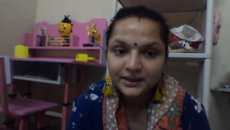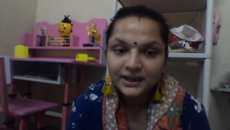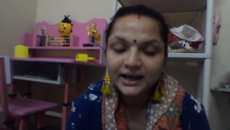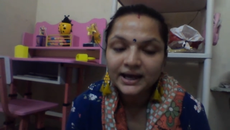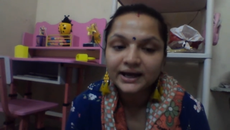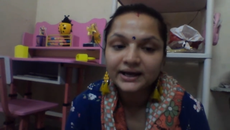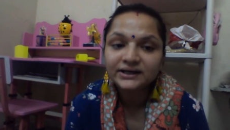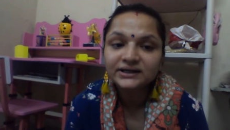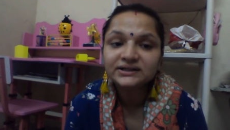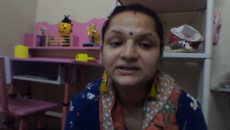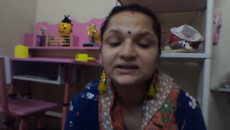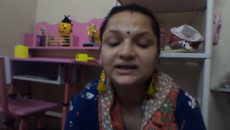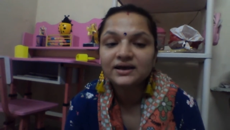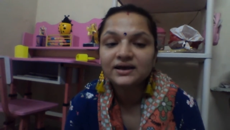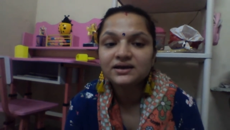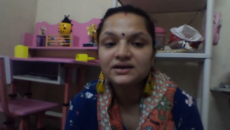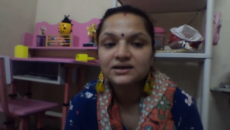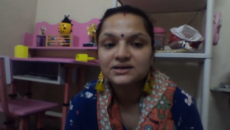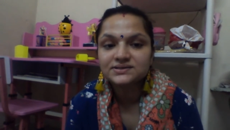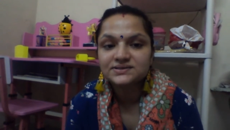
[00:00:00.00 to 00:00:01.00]
and
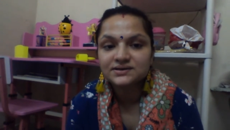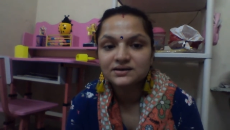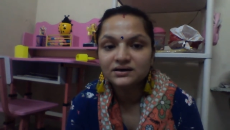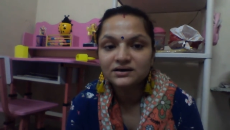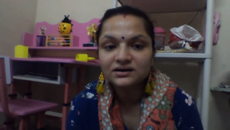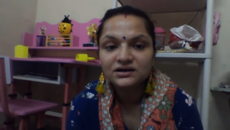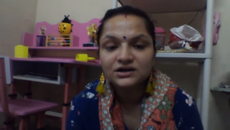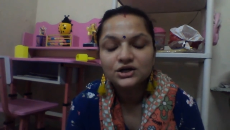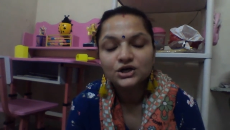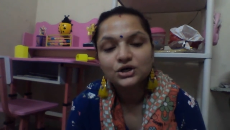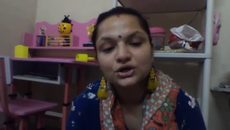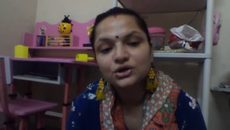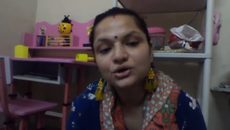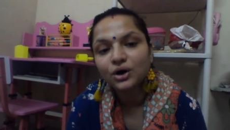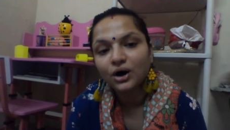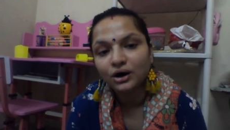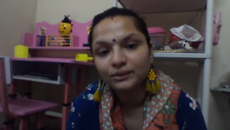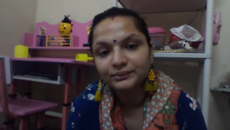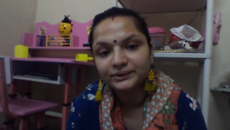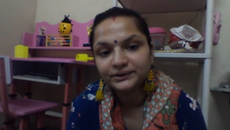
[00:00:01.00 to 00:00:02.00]
king is a
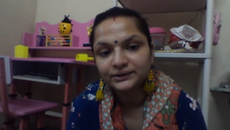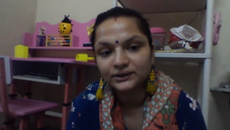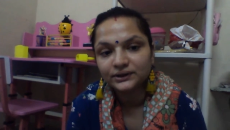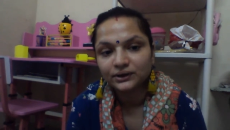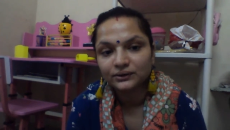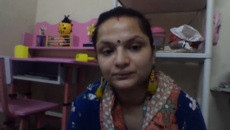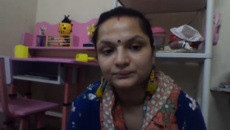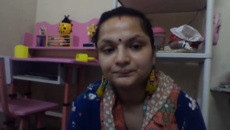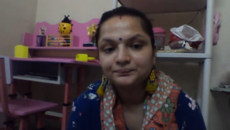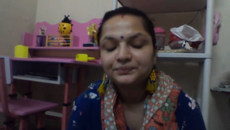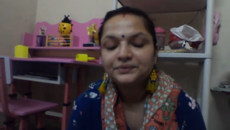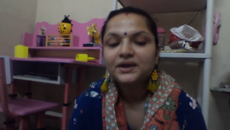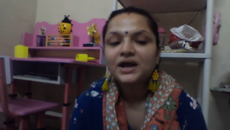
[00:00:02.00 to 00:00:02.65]
common noun.